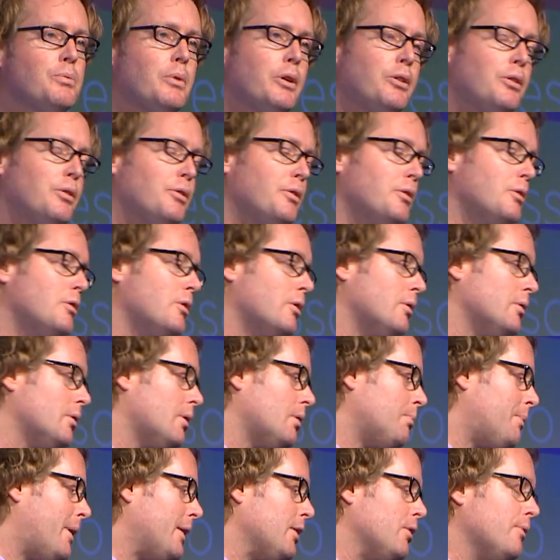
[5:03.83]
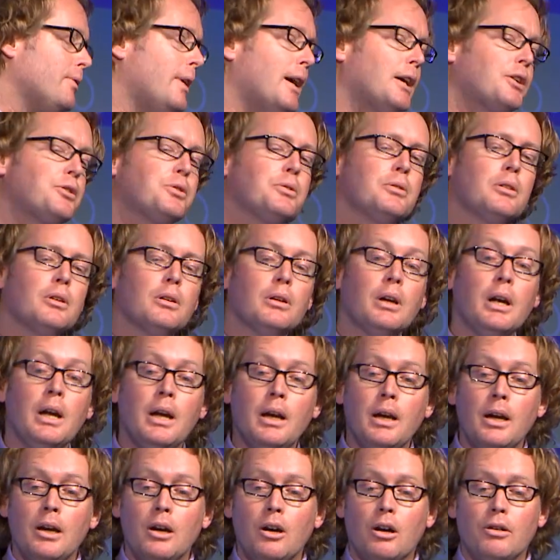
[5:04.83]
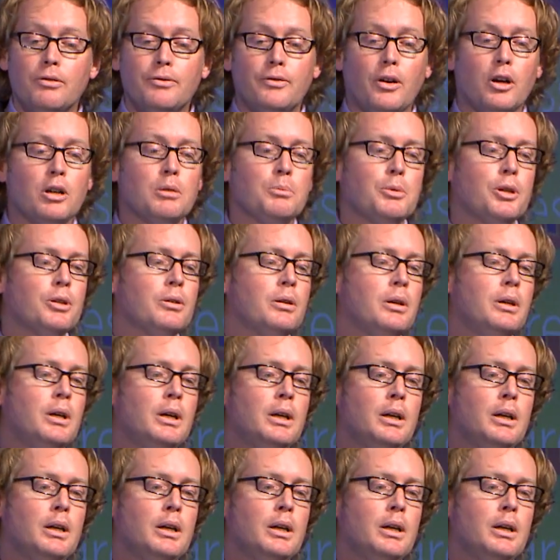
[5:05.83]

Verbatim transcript: whether you're a manufacturer, a farmer,